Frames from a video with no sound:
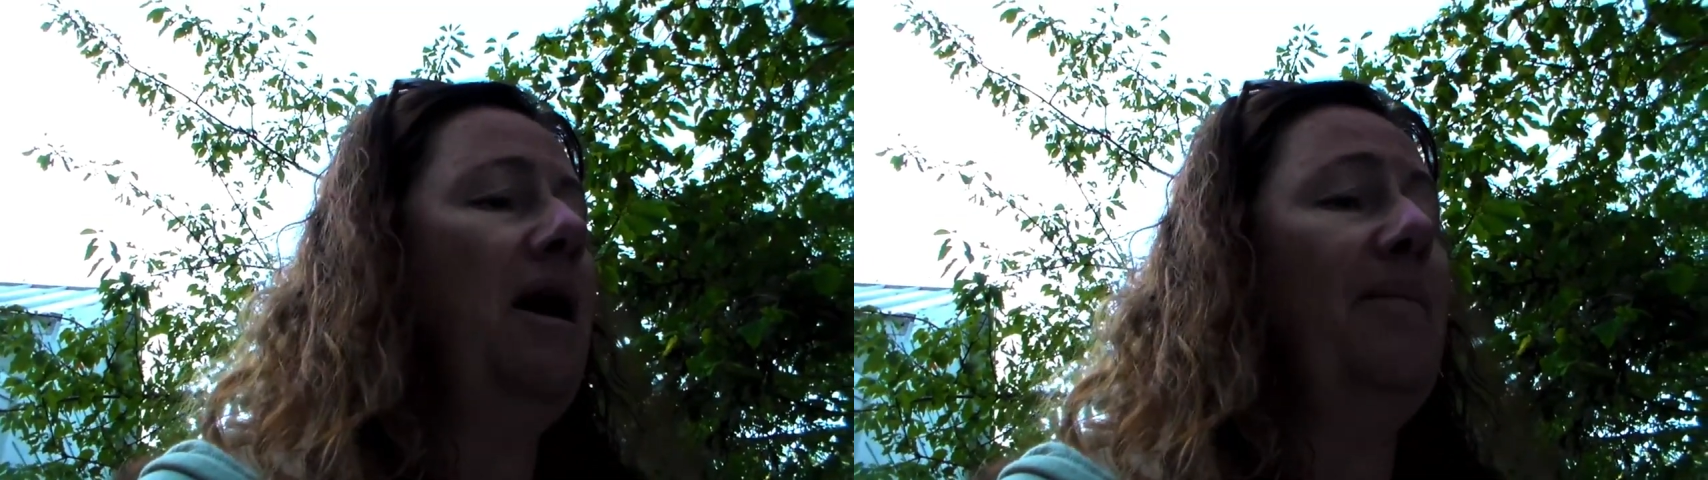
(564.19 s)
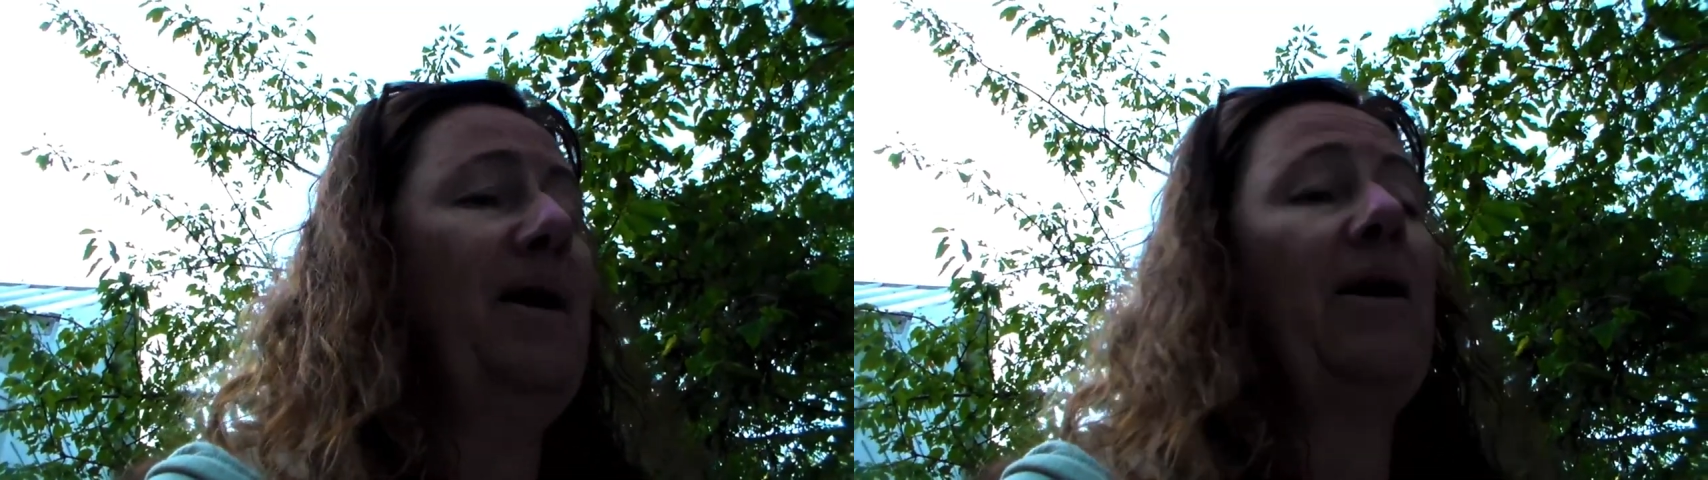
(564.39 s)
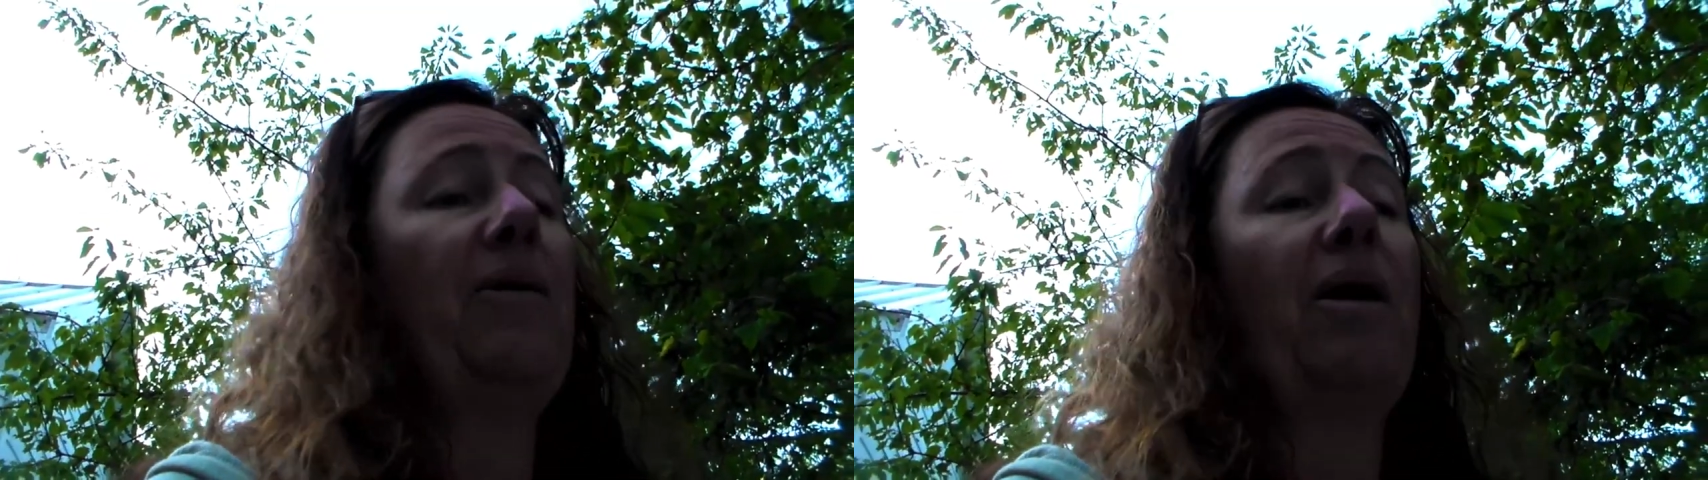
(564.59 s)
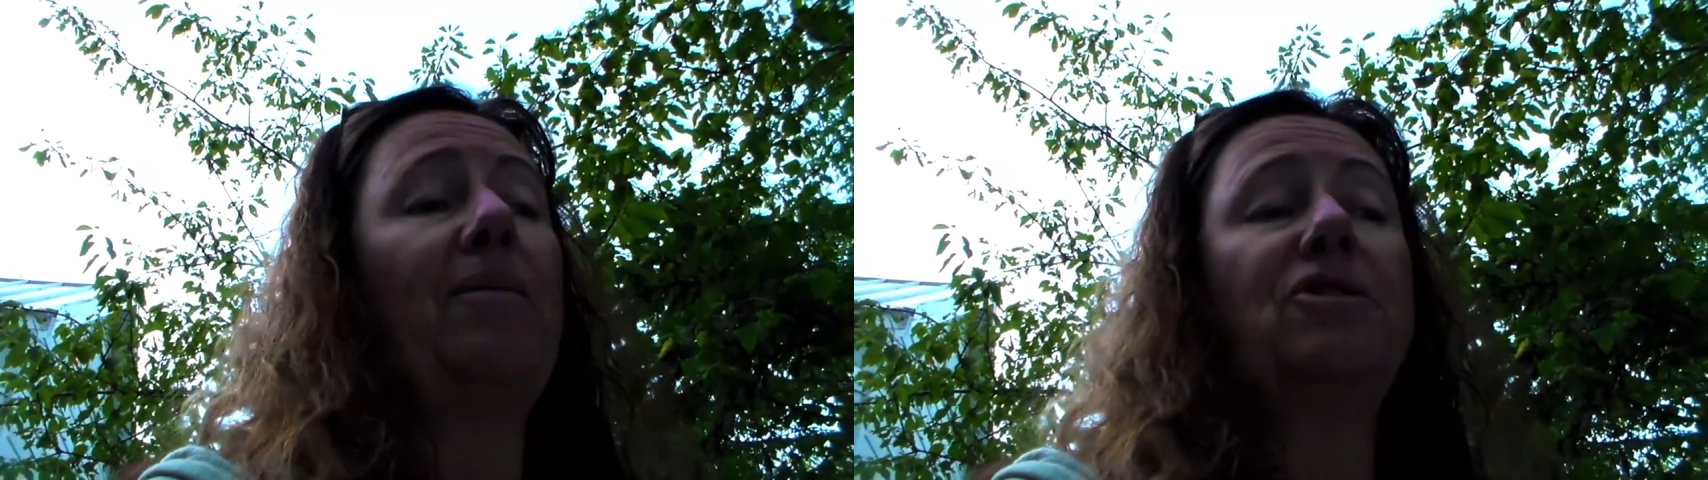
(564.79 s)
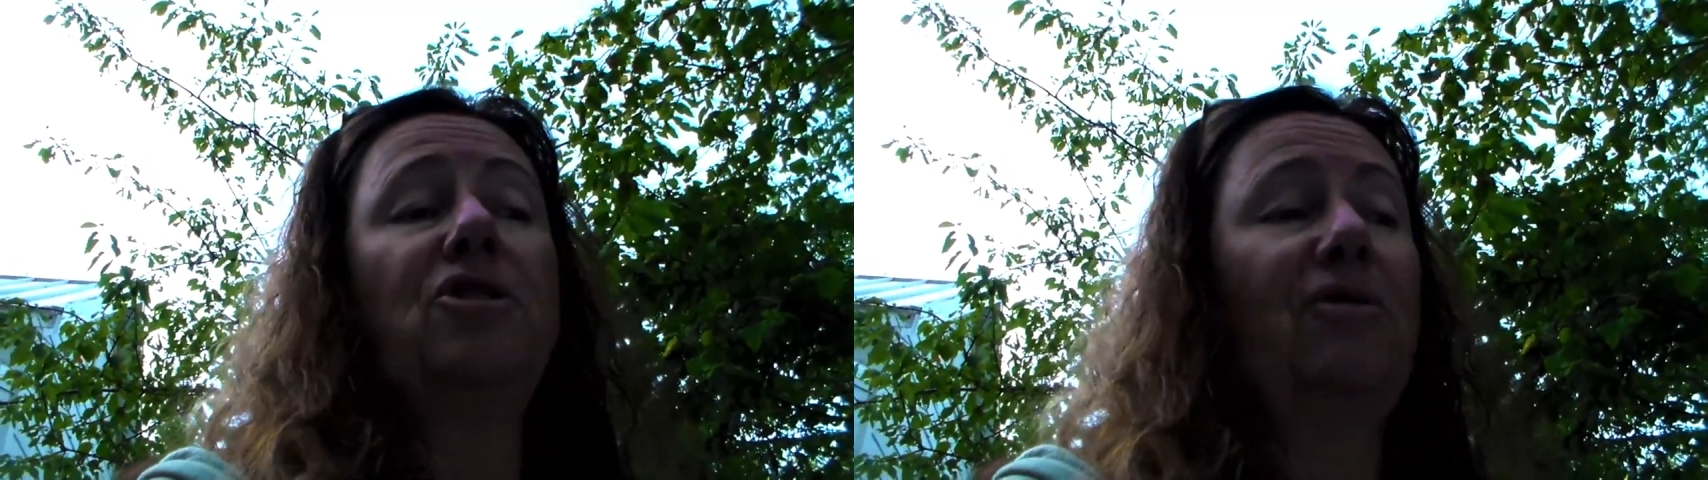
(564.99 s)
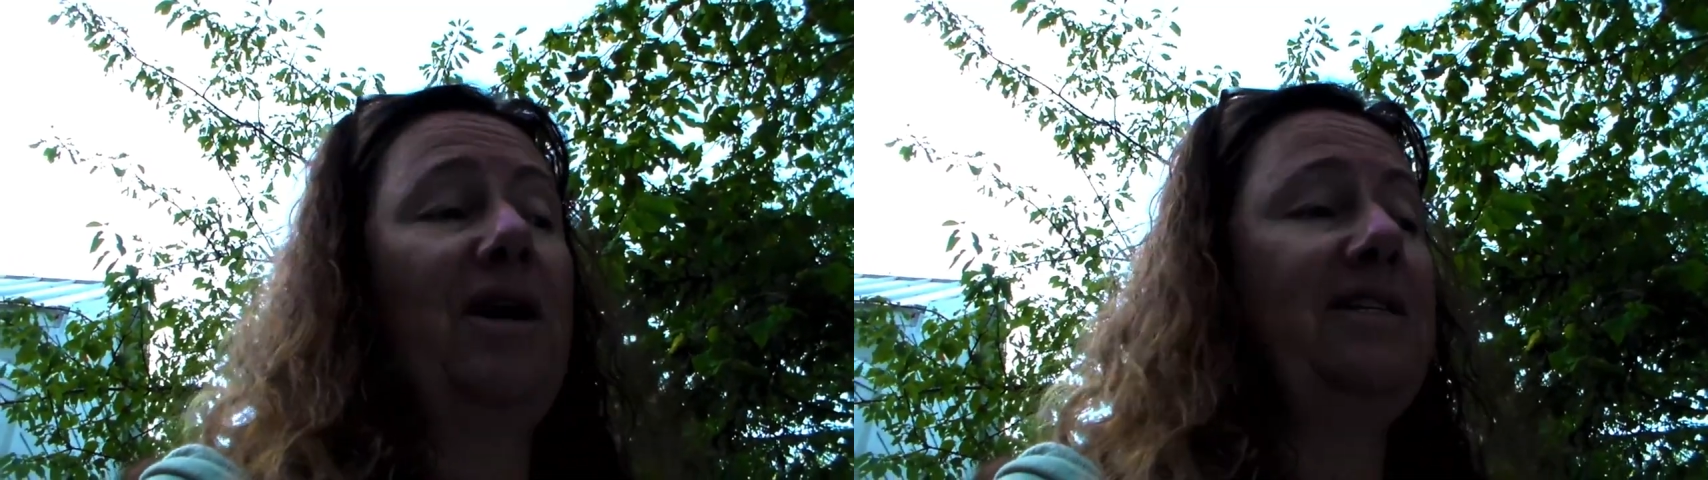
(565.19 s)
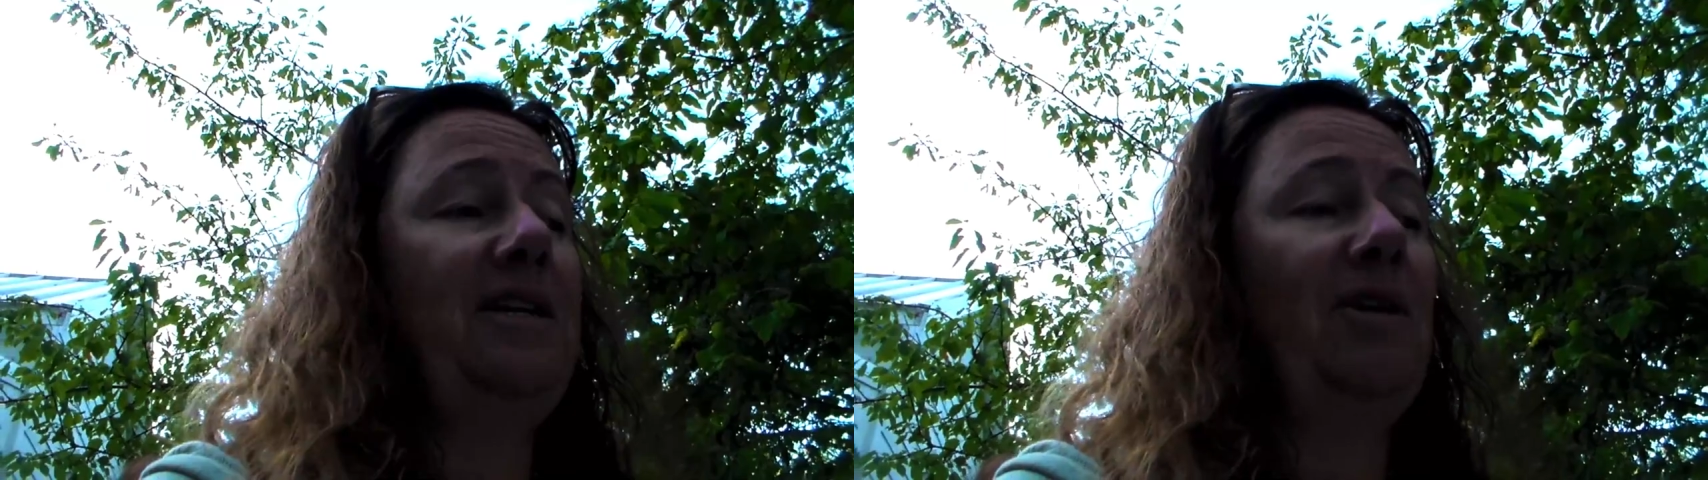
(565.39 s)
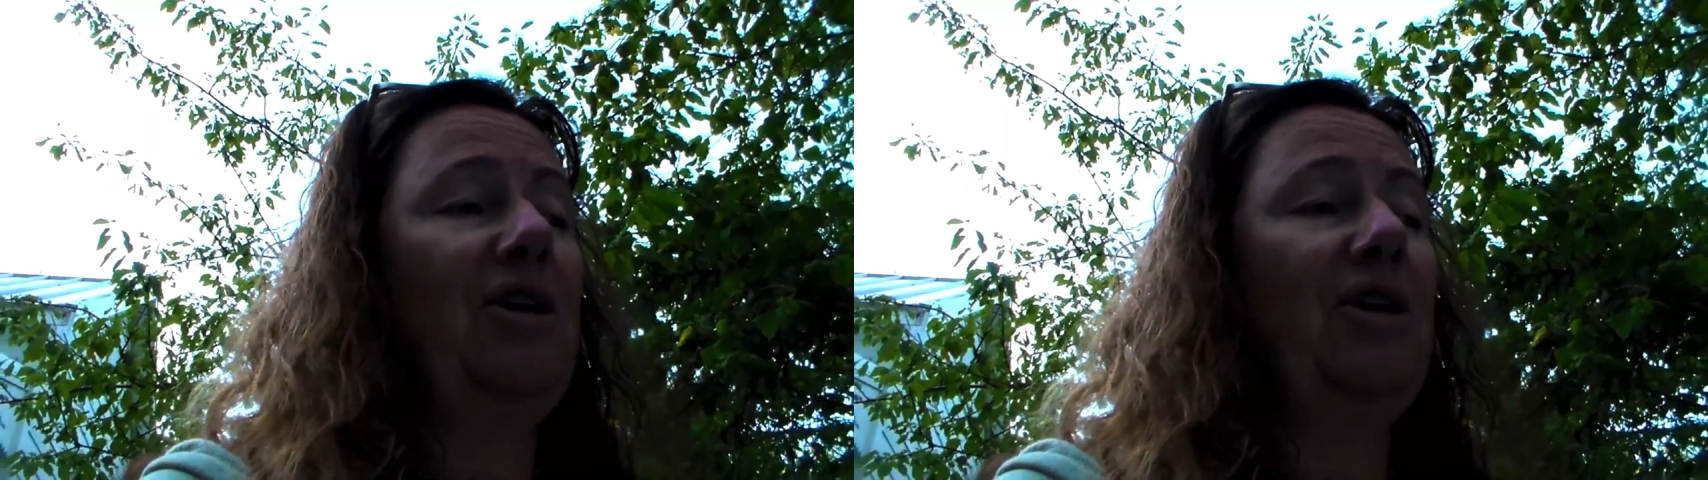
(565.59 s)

Harry Roberts, her grandson,